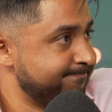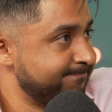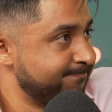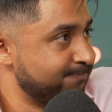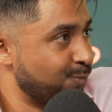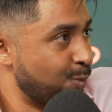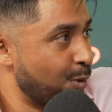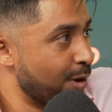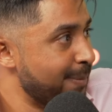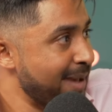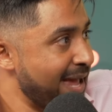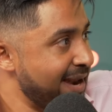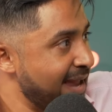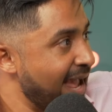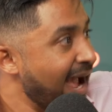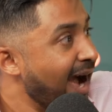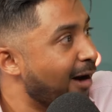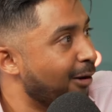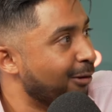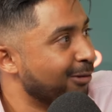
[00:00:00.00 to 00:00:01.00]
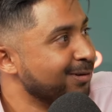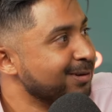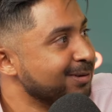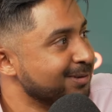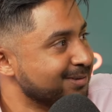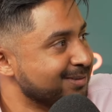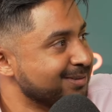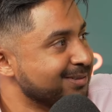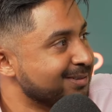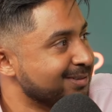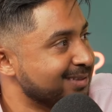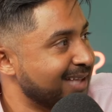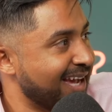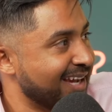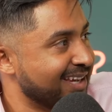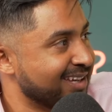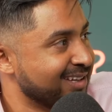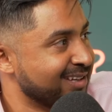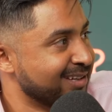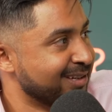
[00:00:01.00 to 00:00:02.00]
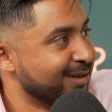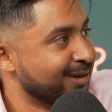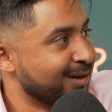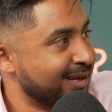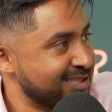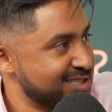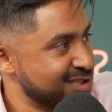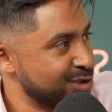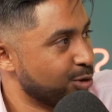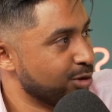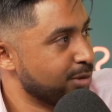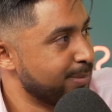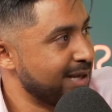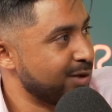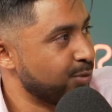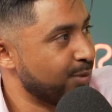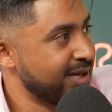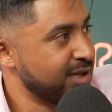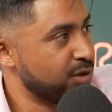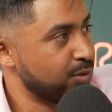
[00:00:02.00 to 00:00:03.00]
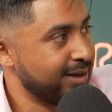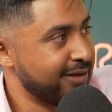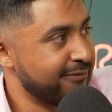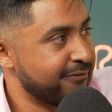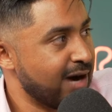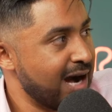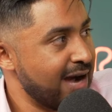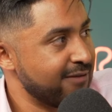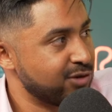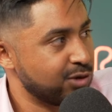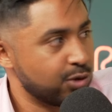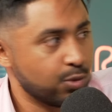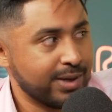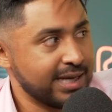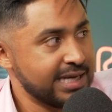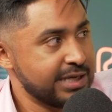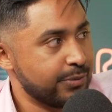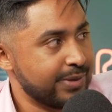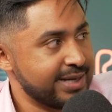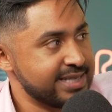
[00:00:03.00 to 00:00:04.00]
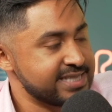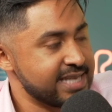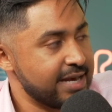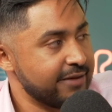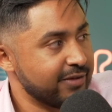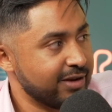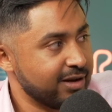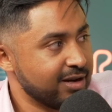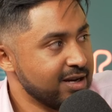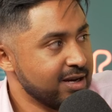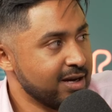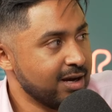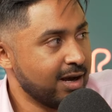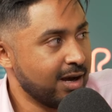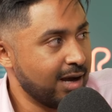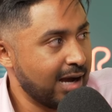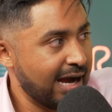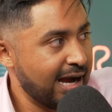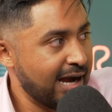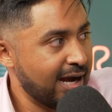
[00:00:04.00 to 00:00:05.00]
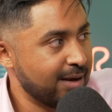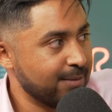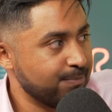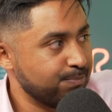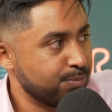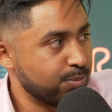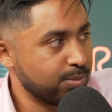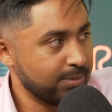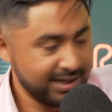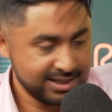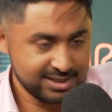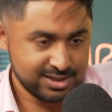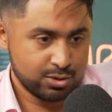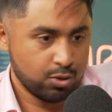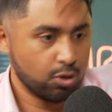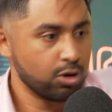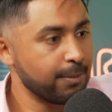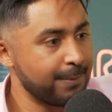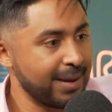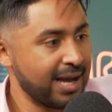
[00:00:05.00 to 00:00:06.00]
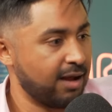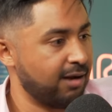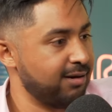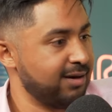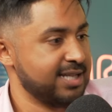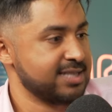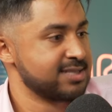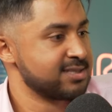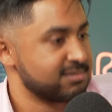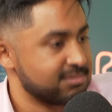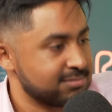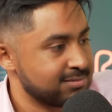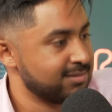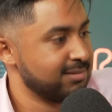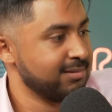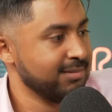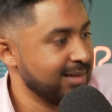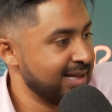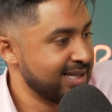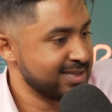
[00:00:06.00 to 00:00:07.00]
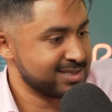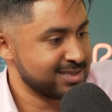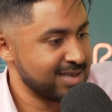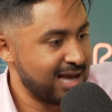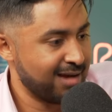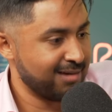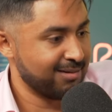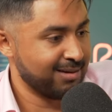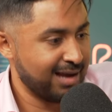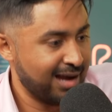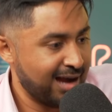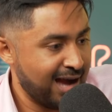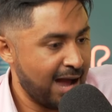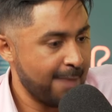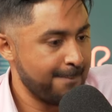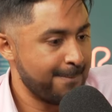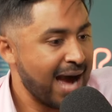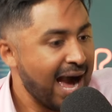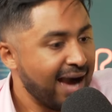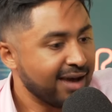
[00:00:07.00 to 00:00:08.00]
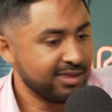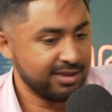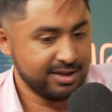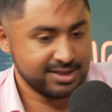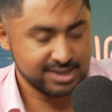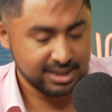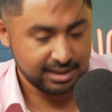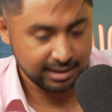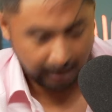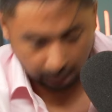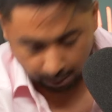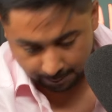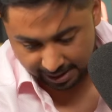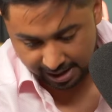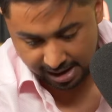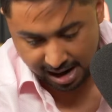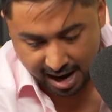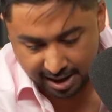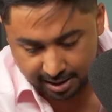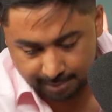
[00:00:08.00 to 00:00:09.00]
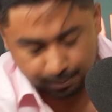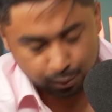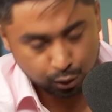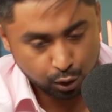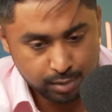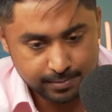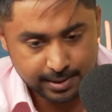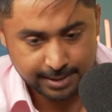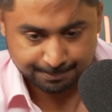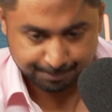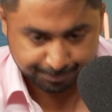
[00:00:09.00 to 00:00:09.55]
What about now? Like, I just talked about 2025 to 2027. Let's talk about, let's unpack this a little bit. Unemployment.